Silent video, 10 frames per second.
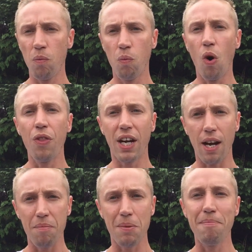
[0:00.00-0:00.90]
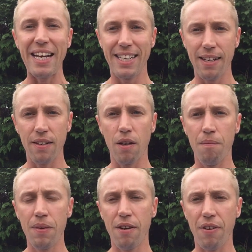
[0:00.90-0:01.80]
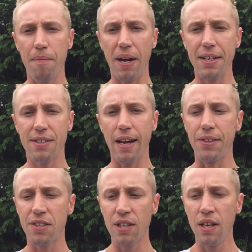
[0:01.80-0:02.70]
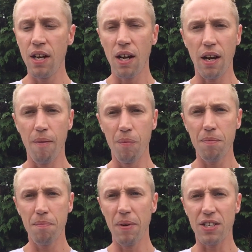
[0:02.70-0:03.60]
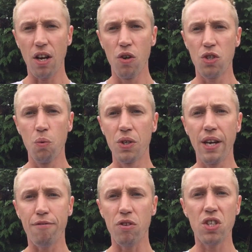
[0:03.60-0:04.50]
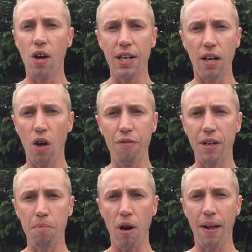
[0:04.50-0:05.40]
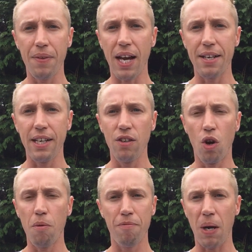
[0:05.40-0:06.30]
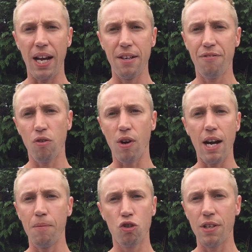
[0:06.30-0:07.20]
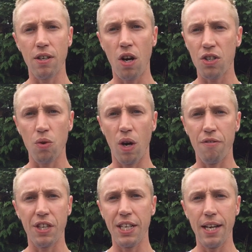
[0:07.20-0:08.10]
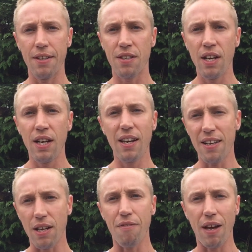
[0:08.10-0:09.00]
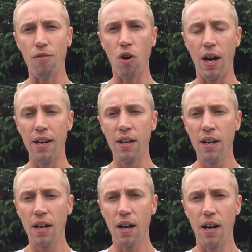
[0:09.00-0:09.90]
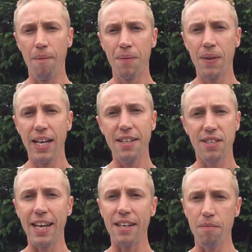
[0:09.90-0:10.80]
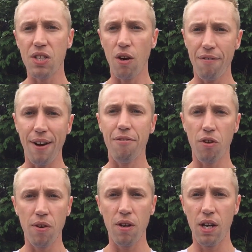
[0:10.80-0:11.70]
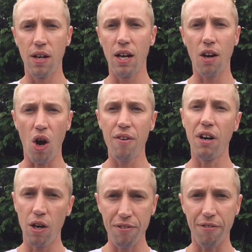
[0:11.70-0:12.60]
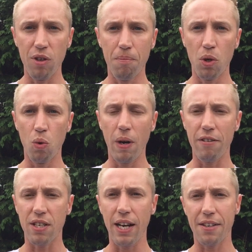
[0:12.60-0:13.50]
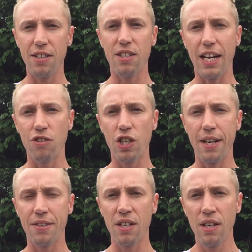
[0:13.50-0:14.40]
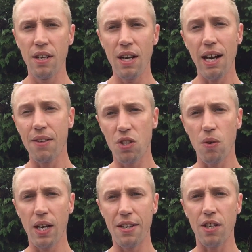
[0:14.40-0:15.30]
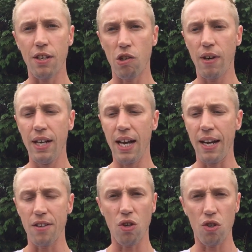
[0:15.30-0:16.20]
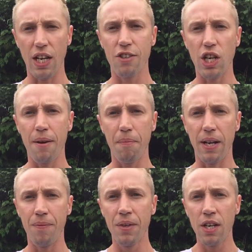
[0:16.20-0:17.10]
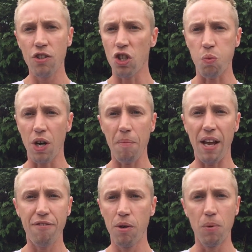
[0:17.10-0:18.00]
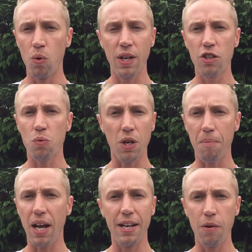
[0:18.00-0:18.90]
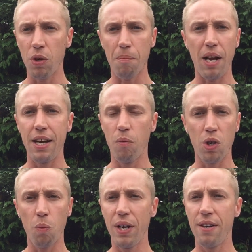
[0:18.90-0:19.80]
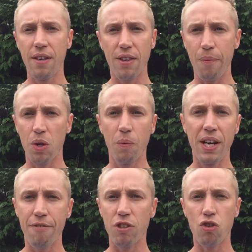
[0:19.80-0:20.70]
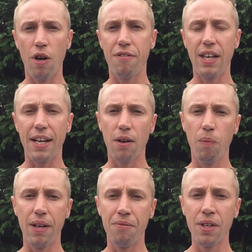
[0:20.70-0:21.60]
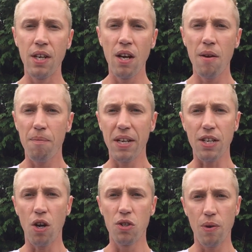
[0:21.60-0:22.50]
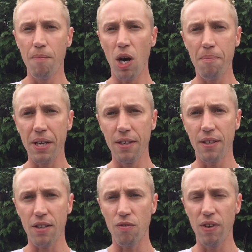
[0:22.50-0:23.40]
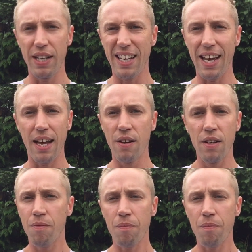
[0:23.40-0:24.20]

what the club's making them, if that makes sense. Um, Mesut Ozil would never have started a clothing brand had he not have played for Real Madrid and Arsenal over the years. Let's have that right. Um, he's teeing himself up for a, a, life after football, whereas Alexis Sanchez and to a lesser degree Alex Oxlade-Chamberlain just want to play football. They just want to play. They want to play. They want to win. They want to win every trophy they can win. Mesut Ozil, in my opinion, doesn't really care